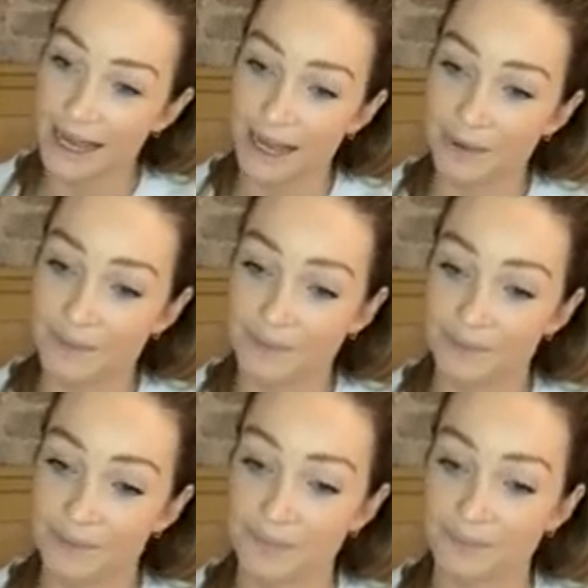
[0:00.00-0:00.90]

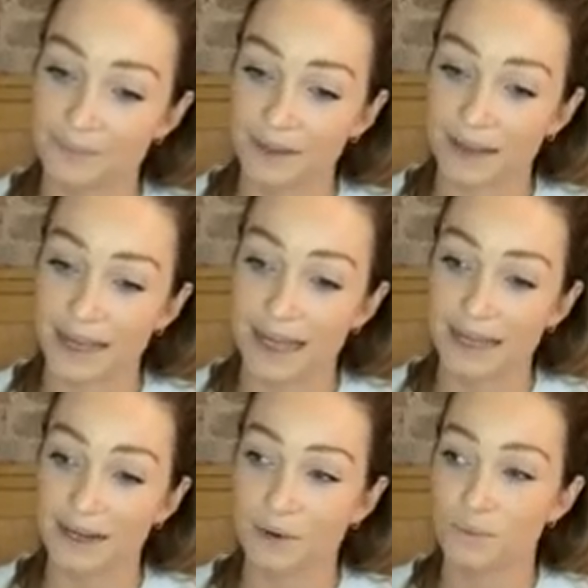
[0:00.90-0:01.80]
And
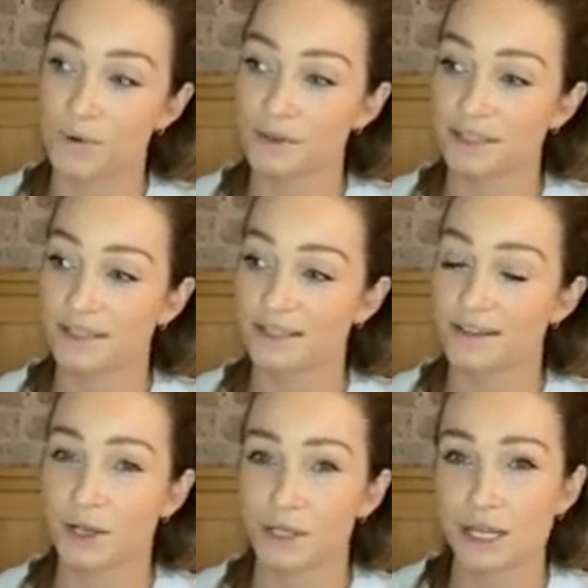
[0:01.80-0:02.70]
I wasn't
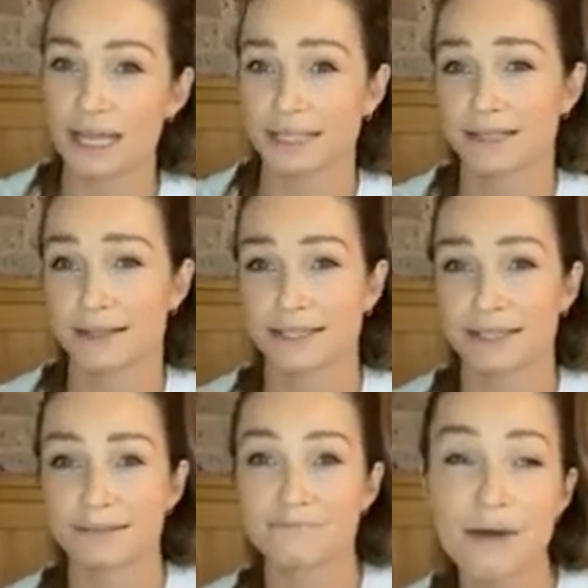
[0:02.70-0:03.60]

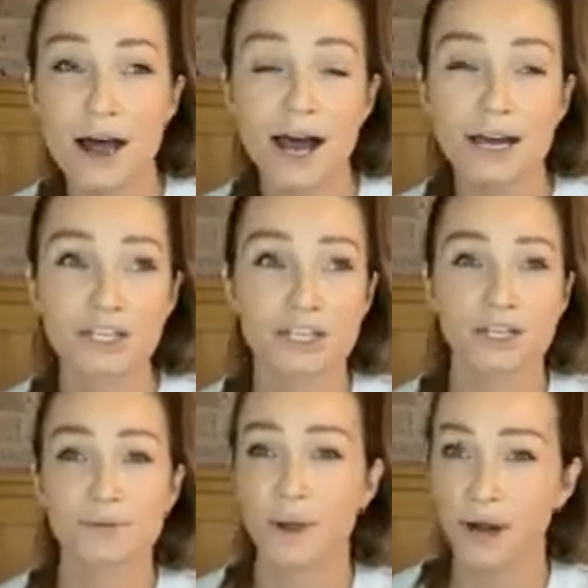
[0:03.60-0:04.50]
exercising as much,
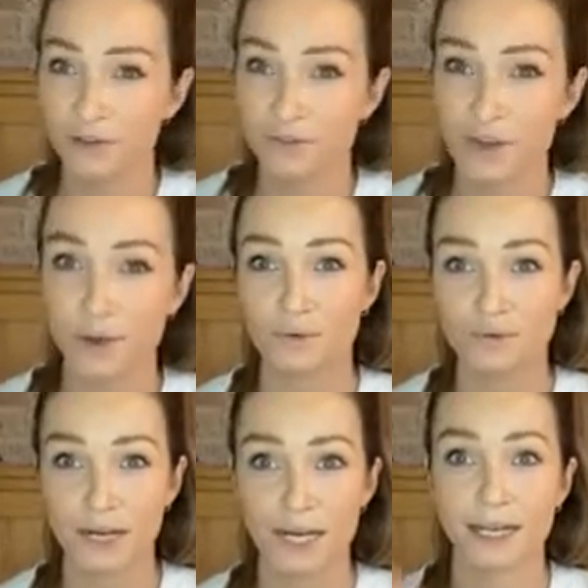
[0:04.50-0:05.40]
and when I feel
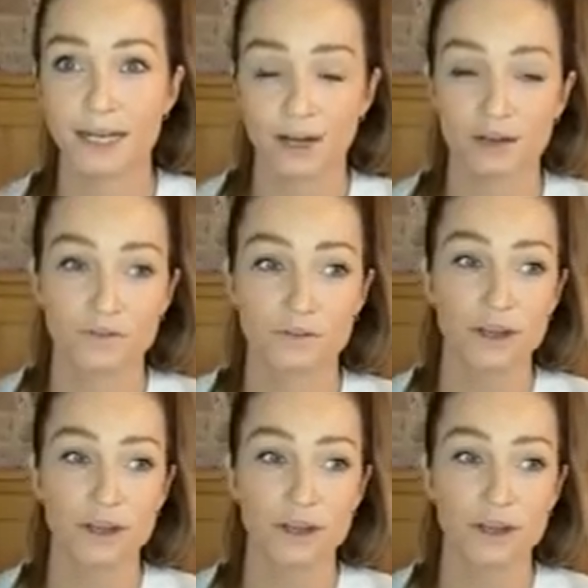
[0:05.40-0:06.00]
really kind of